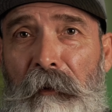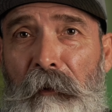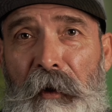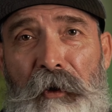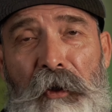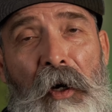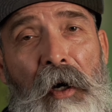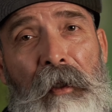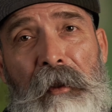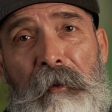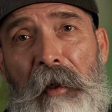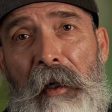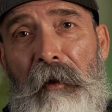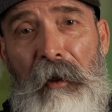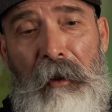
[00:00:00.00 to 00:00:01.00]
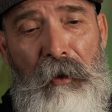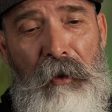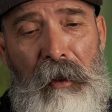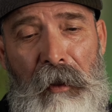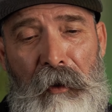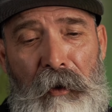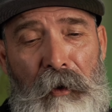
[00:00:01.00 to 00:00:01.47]
we talked about that you
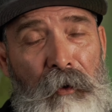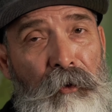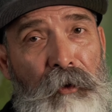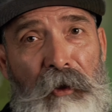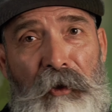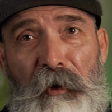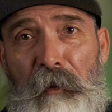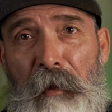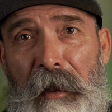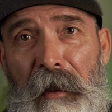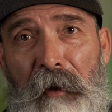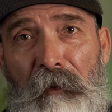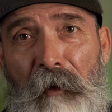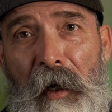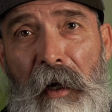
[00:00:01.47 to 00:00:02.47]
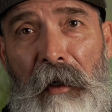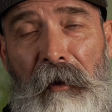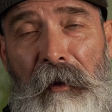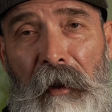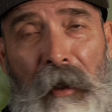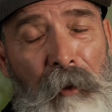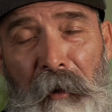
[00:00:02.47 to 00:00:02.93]
can use a spinning
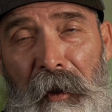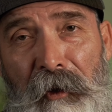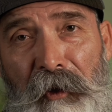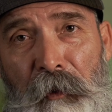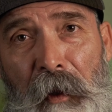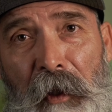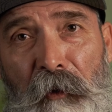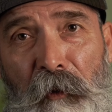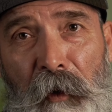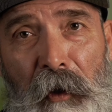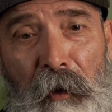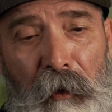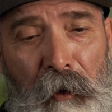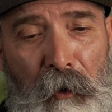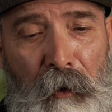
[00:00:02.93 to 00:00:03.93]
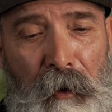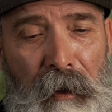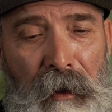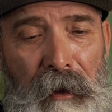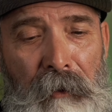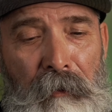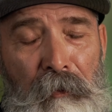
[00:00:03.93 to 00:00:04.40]
reel or
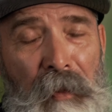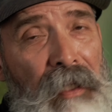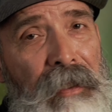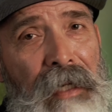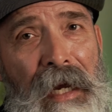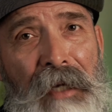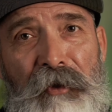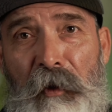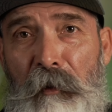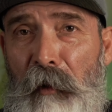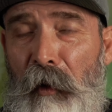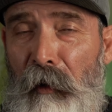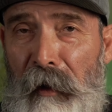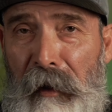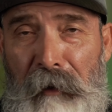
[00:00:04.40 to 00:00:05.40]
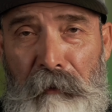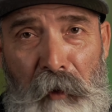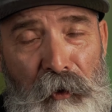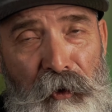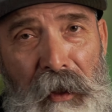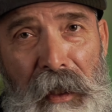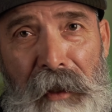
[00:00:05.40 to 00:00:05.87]
a bait caster.
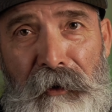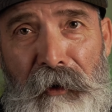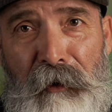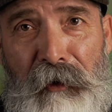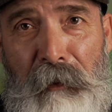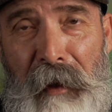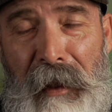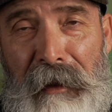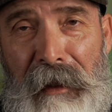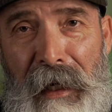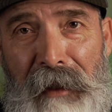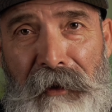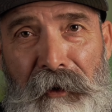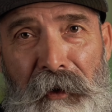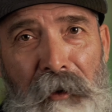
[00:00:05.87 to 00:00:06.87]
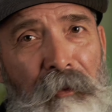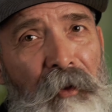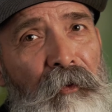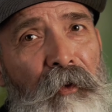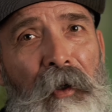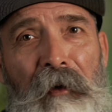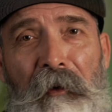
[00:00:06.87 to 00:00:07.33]
Most guys use a bait caster
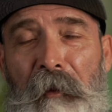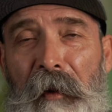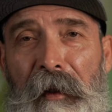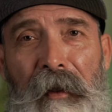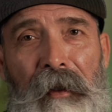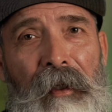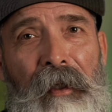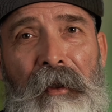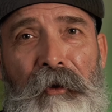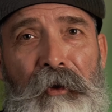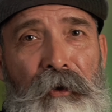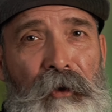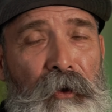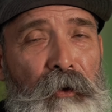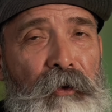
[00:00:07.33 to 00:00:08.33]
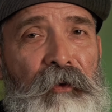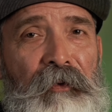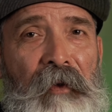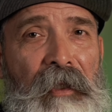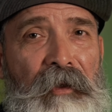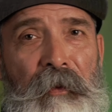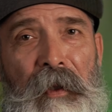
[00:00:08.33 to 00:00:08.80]
before everybody just
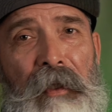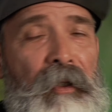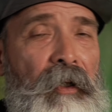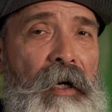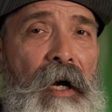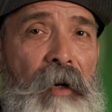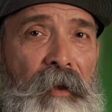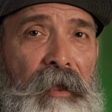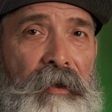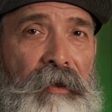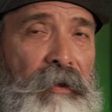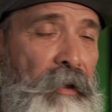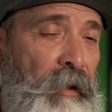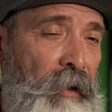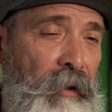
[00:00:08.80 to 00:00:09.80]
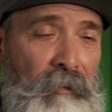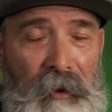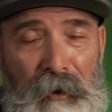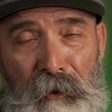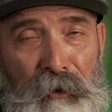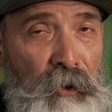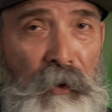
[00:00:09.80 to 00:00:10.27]
crucifies me in the comments.
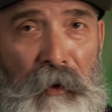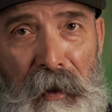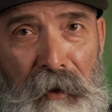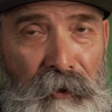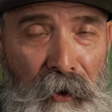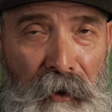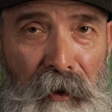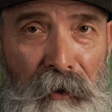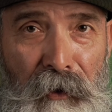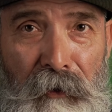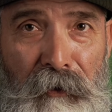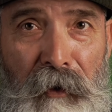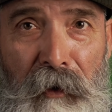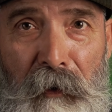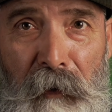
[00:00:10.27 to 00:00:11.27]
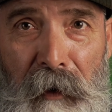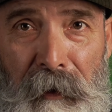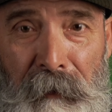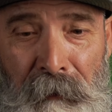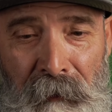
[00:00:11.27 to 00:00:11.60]
But the truth is you can use either one.